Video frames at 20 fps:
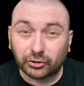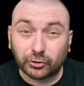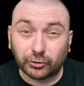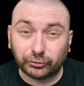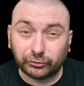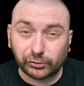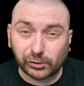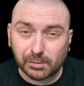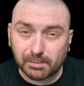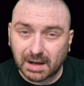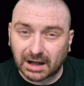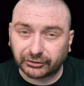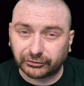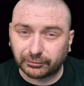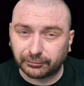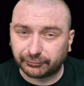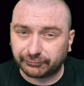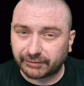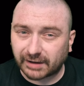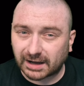Could you
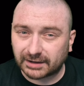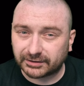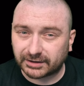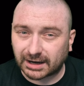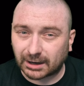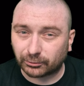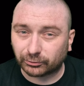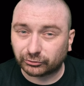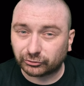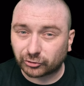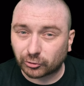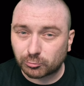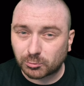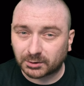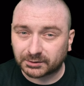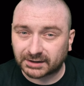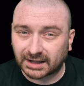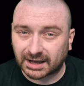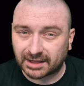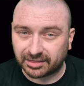imagine finding out
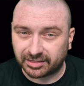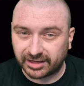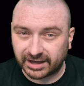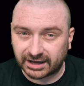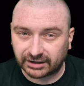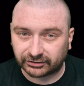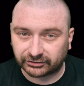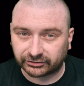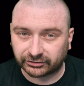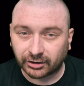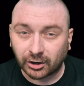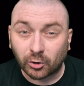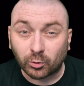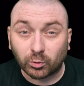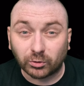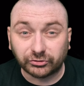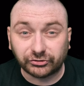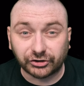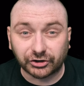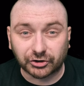someone like this
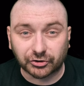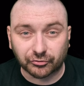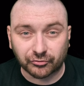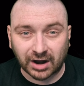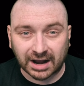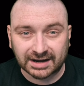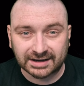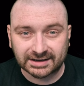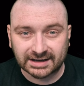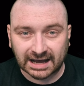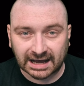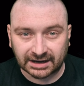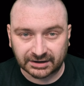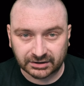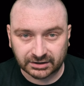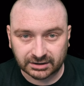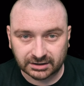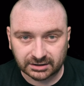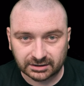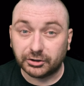was your granddad?
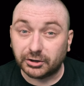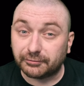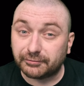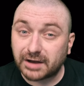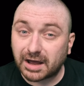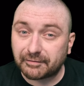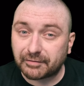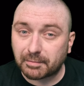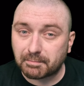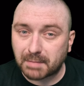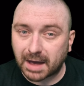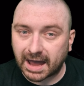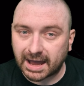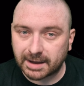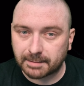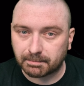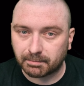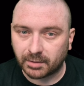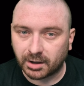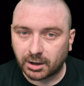You've never met
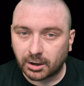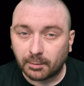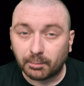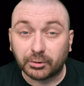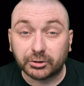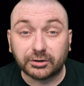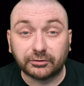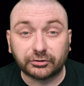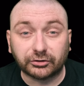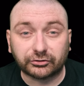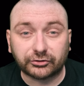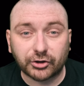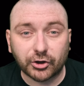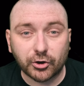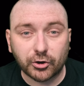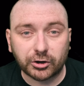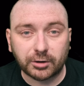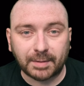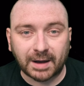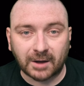him, but you've just
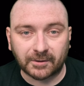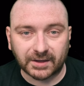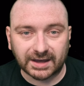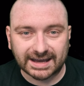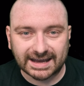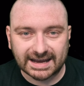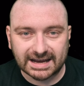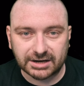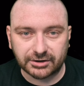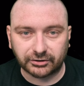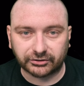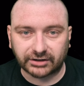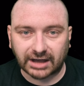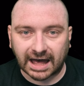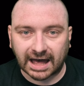heard about the heinous